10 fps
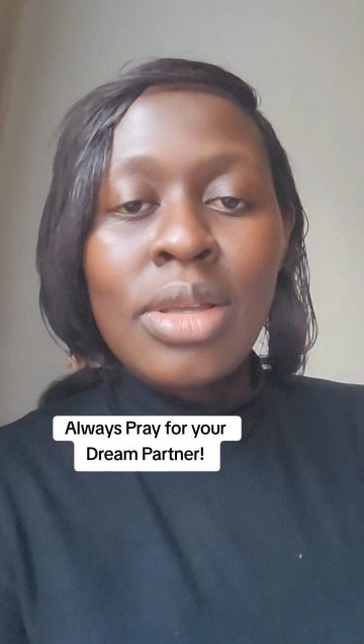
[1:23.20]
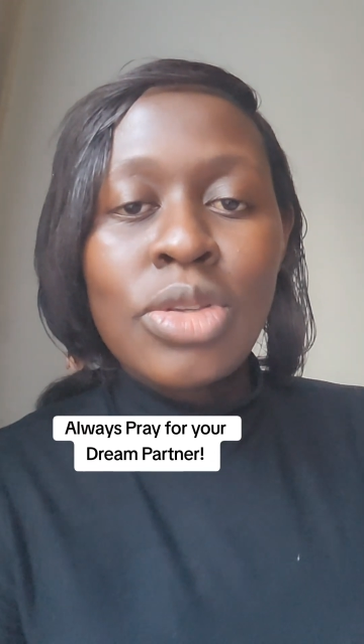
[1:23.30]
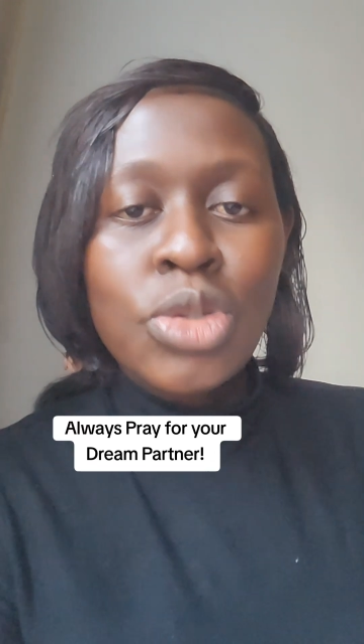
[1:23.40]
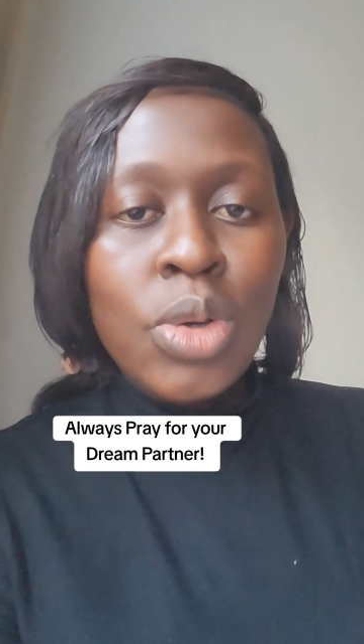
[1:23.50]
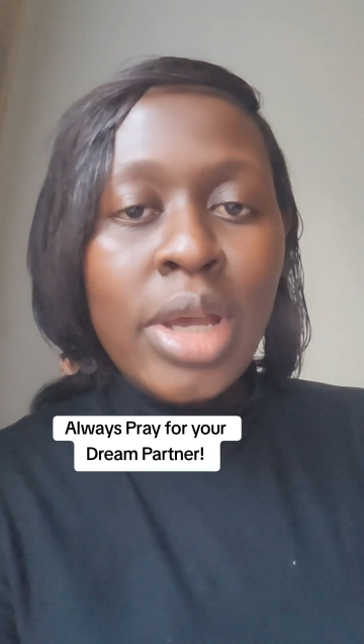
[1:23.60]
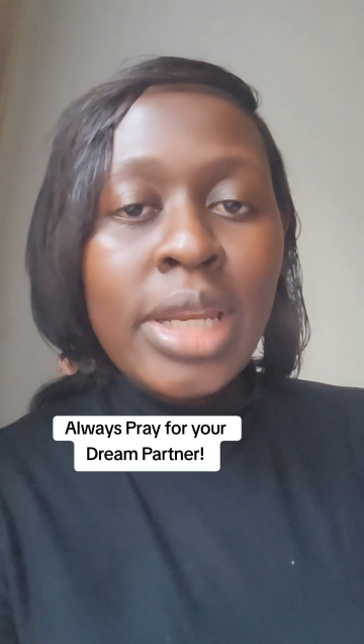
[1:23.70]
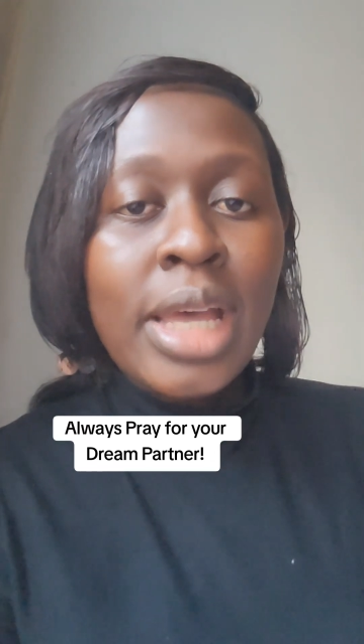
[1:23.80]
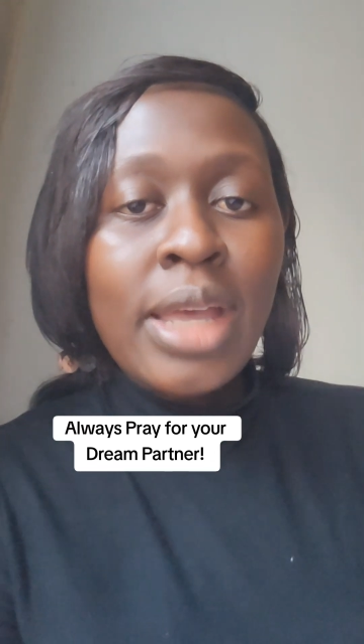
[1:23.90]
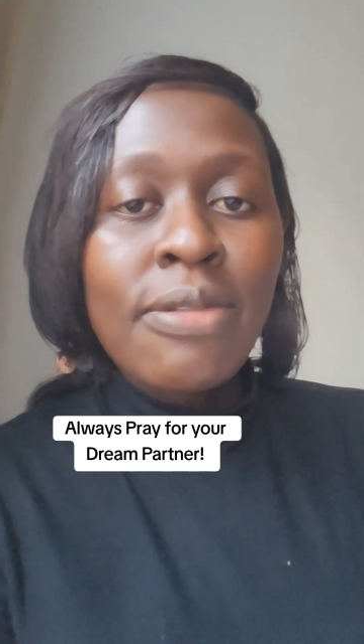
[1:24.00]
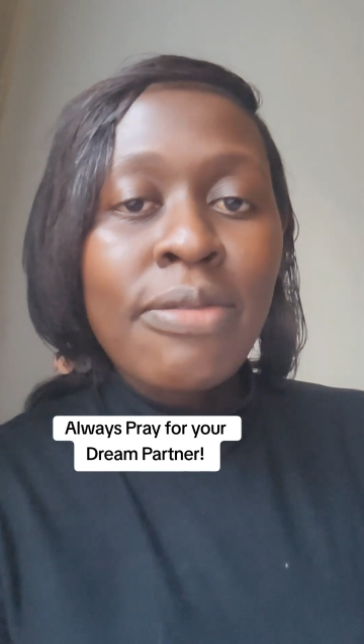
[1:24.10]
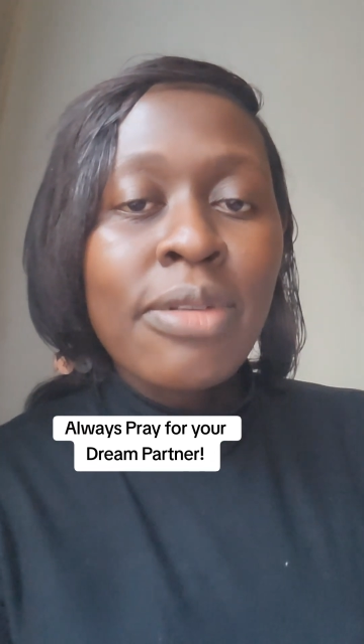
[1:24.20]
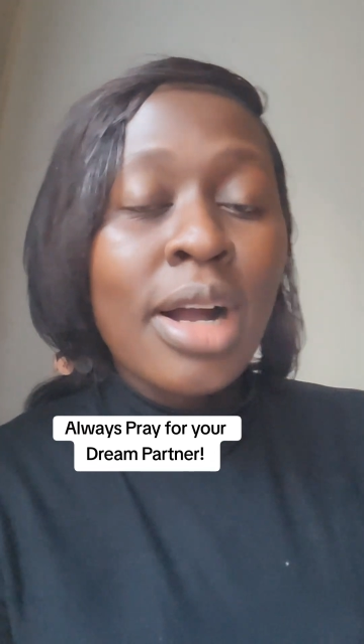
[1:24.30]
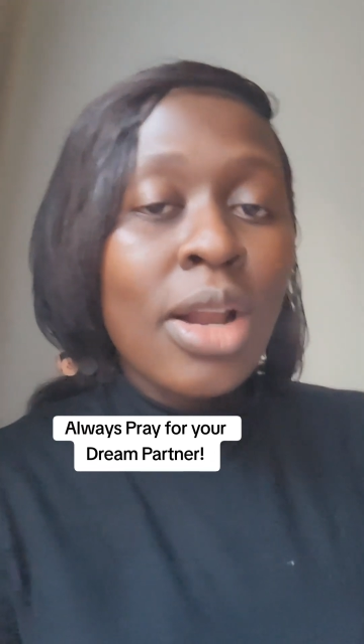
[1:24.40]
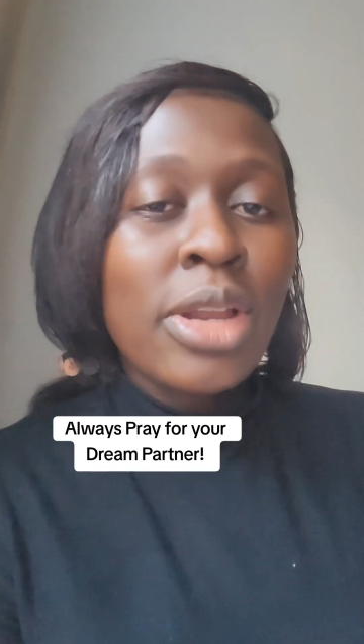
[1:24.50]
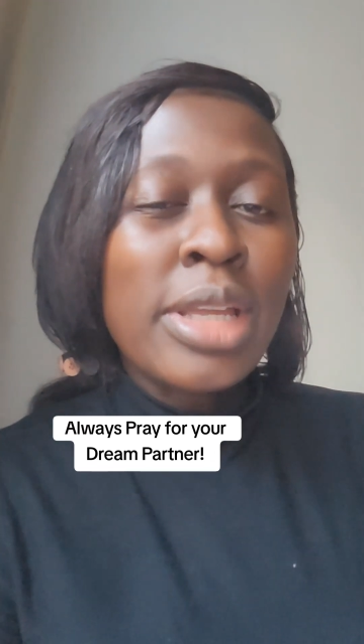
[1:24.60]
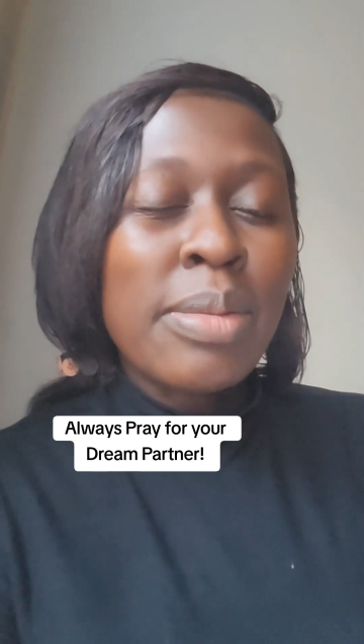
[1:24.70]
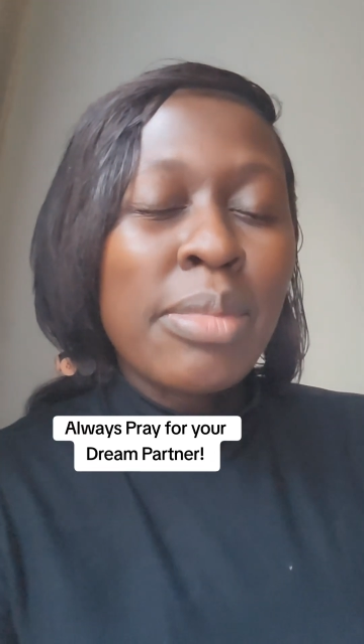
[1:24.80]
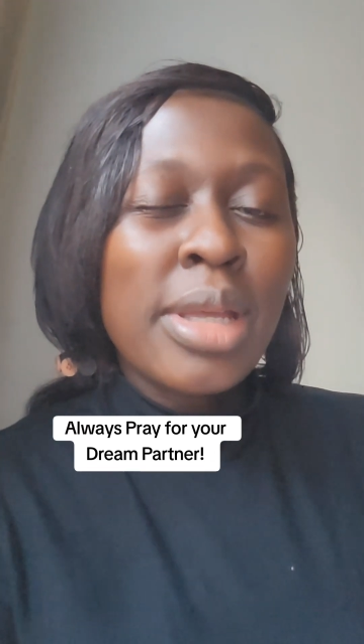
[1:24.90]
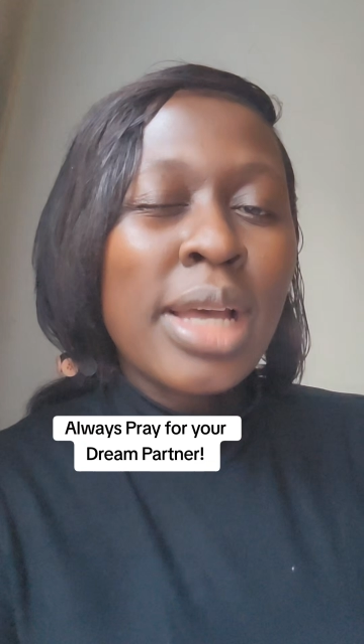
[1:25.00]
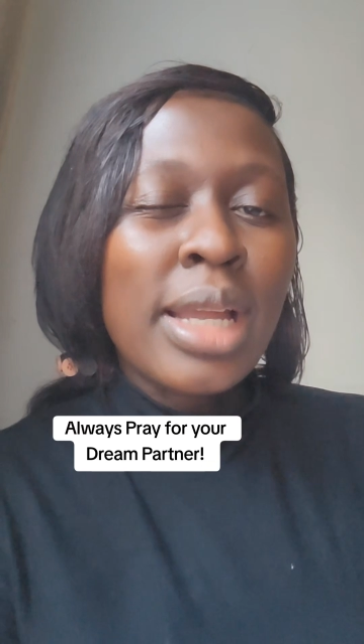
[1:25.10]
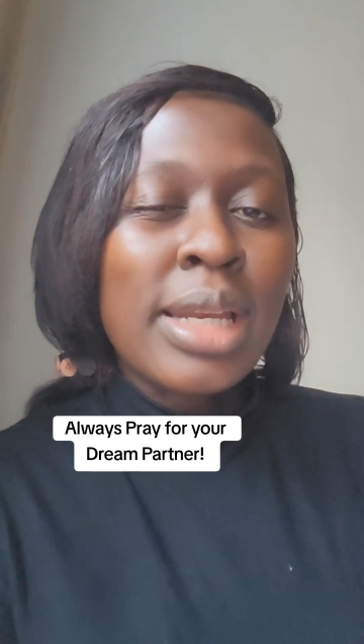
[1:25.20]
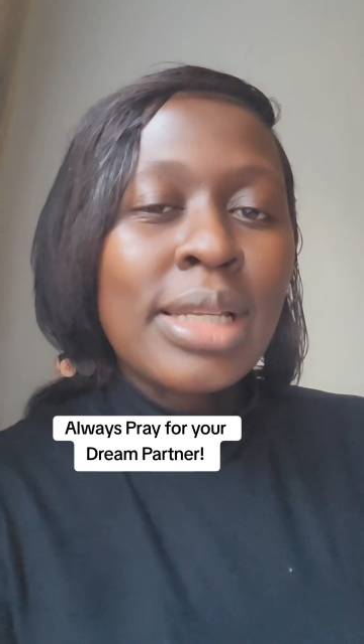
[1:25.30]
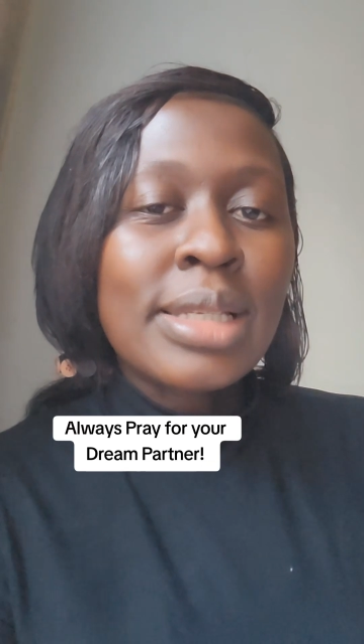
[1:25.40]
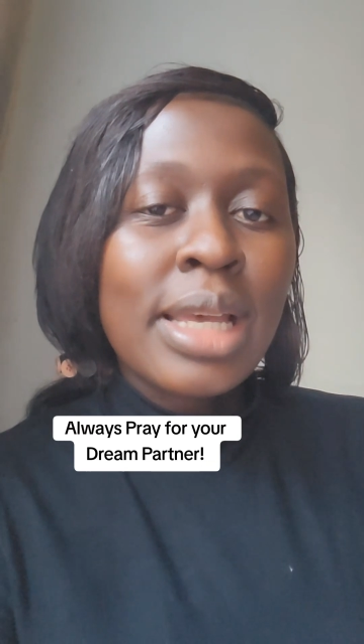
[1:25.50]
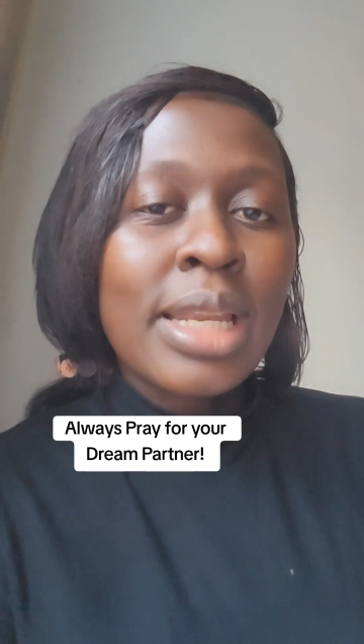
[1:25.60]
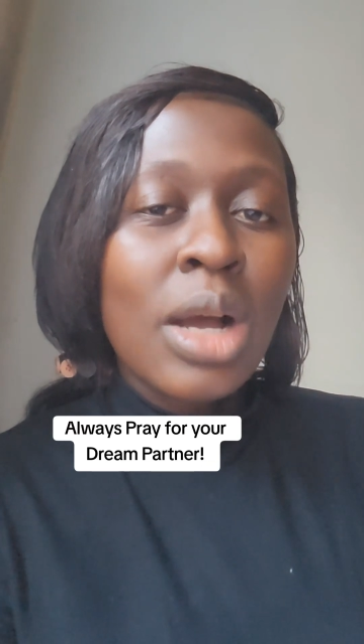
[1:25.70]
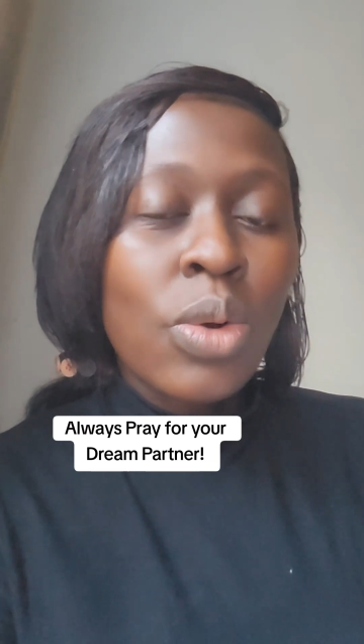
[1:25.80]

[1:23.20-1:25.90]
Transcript: saw a naive girl in me and said,